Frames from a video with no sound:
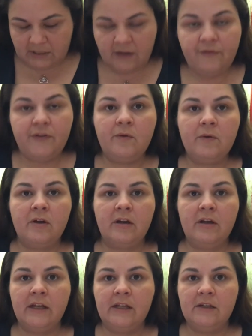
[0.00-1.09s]
If you
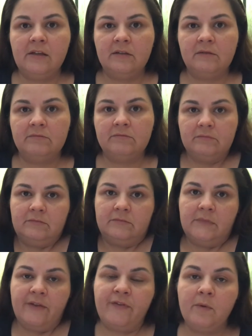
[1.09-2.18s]
could,
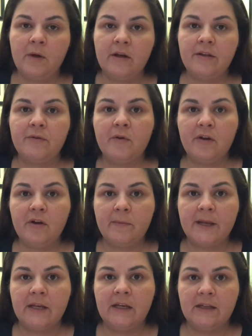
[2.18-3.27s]
if you want to throw your
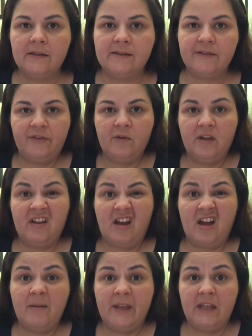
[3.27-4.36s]
opinions, if you could
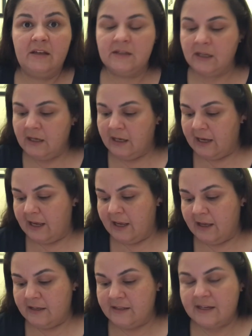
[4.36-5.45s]
comment
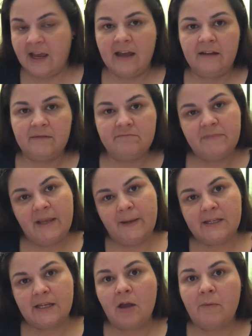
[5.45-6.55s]
and
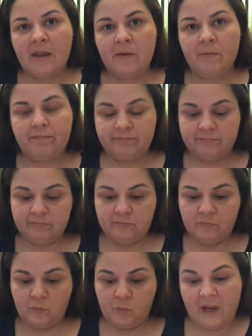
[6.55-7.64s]
maybe tell me
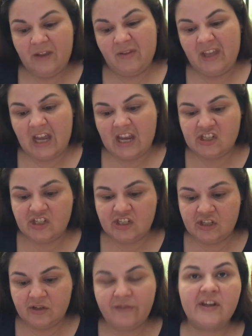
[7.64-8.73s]
what you think I should
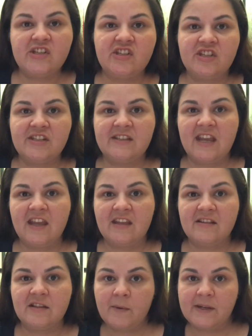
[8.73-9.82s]
do, if I should just take it
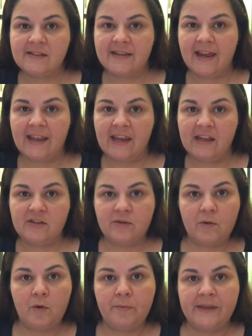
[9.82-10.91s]
slow and steady and do
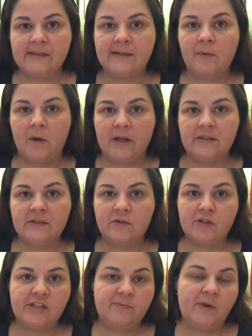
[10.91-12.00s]
the whole piece at once or
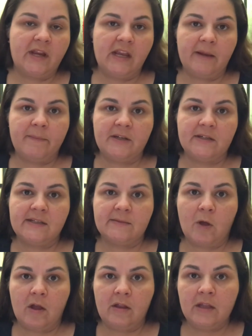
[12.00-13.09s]
just break it up into
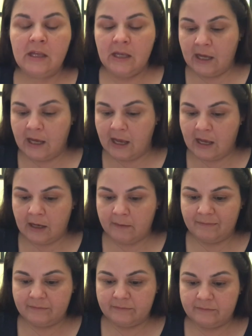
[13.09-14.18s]
small,
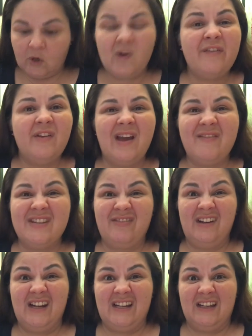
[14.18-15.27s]
or if you have a
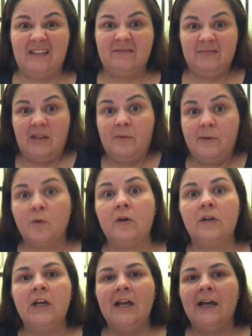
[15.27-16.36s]
different idea, that would be cool.